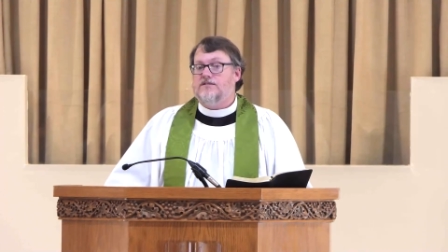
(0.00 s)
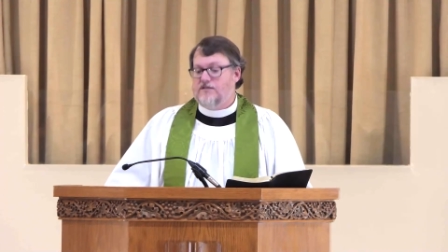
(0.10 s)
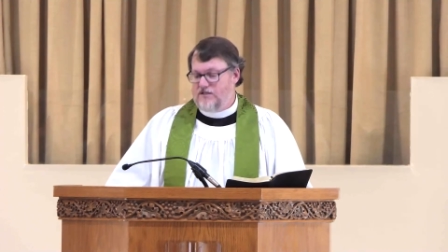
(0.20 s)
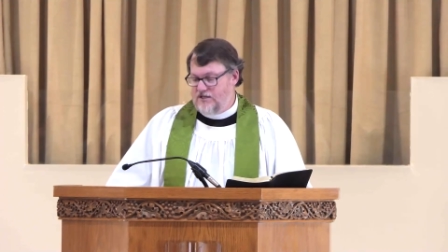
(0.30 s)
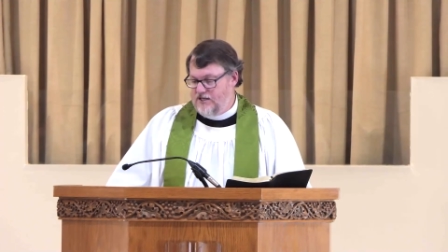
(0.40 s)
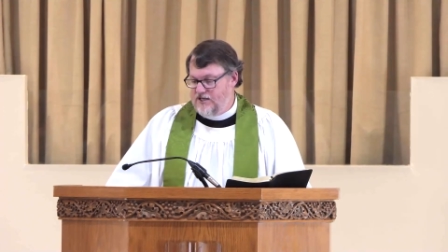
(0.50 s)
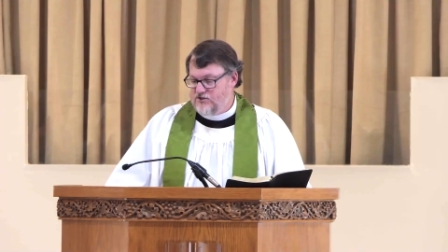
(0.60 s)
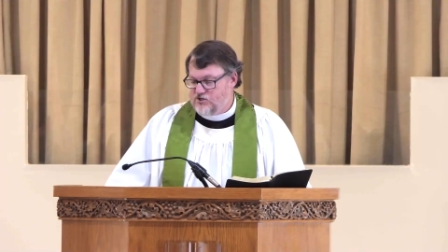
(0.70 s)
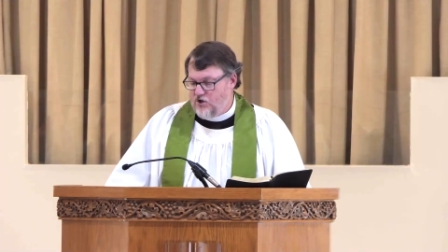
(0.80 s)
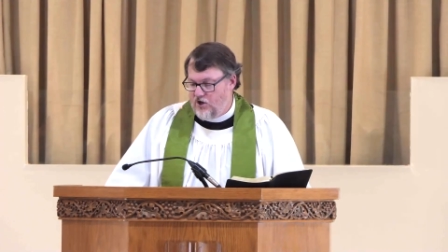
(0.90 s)
that He has
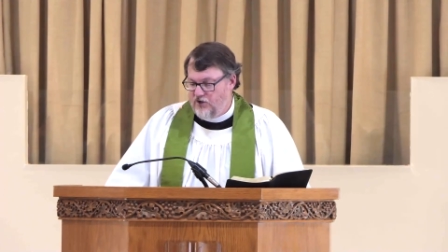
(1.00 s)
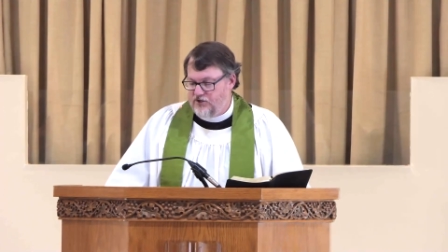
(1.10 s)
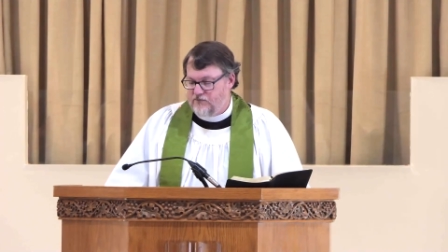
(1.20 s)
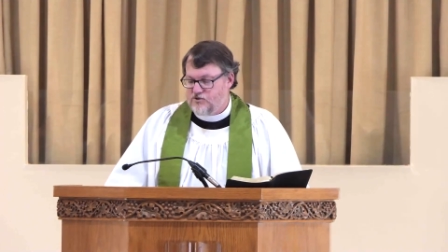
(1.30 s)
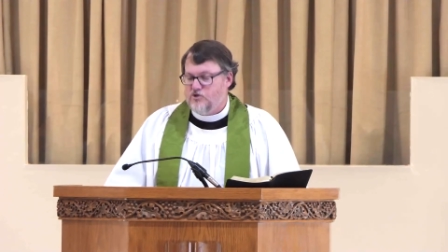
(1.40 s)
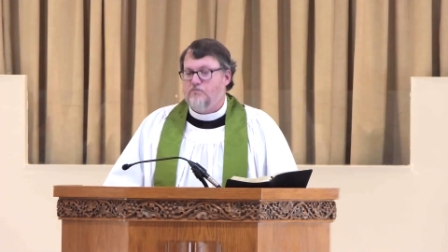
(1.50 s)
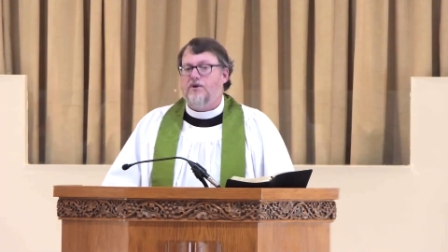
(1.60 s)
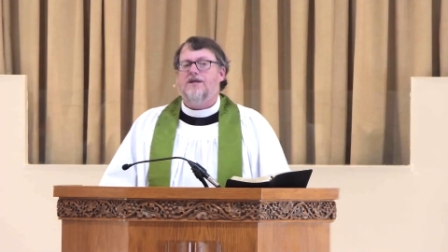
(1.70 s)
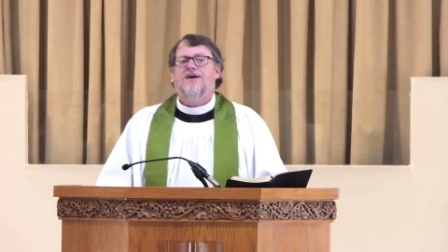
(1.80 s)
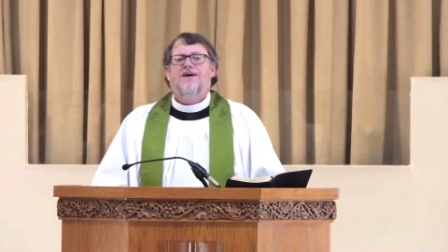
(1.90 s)
called them to.
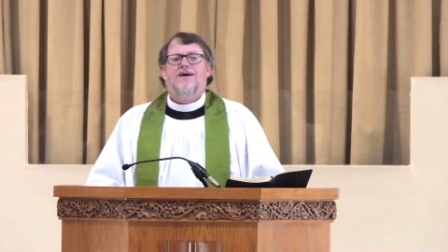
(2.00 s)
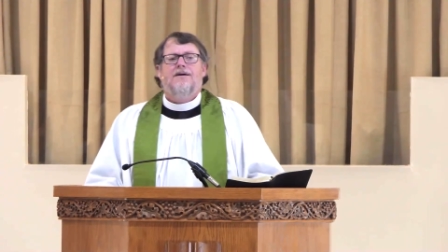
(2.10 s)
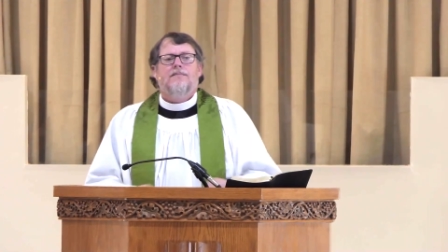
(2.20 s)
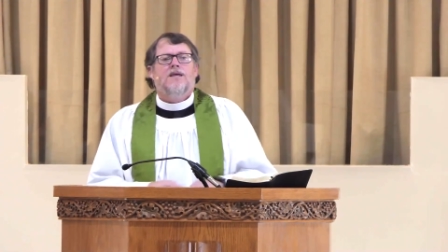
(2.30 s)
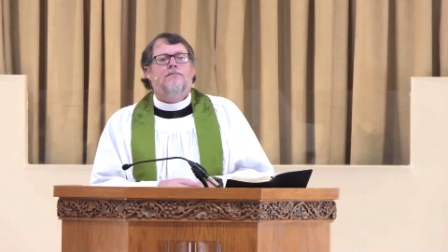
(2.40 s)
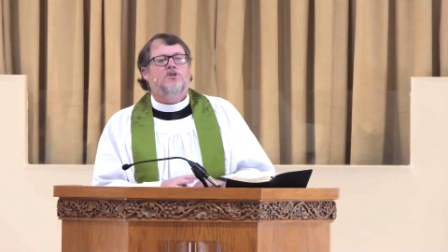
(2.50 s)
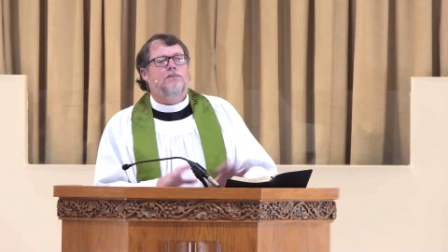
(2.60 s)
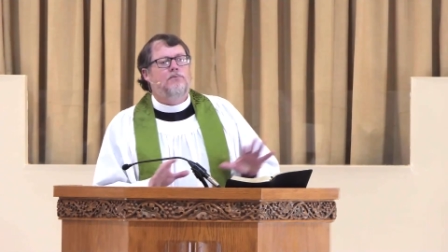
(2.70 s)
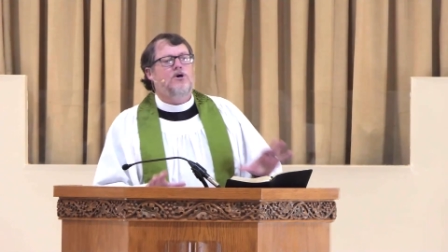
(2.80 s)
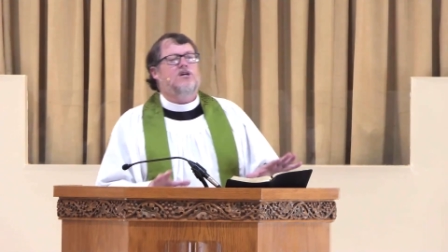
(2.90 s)
But, but the
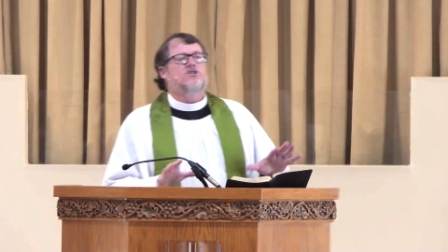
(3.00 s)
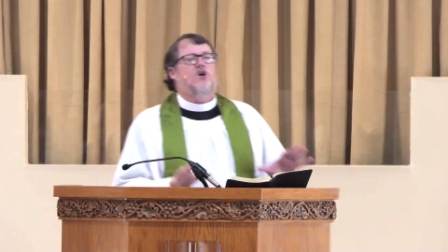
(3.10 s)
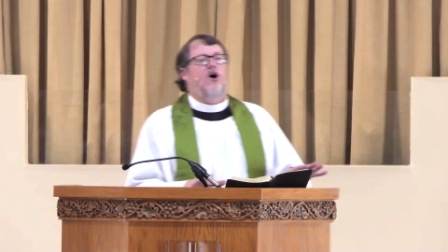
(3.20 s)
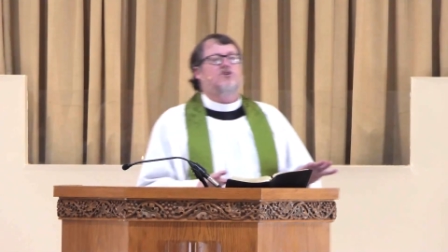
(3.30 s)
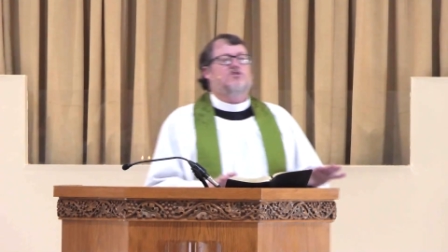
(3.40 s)
book is also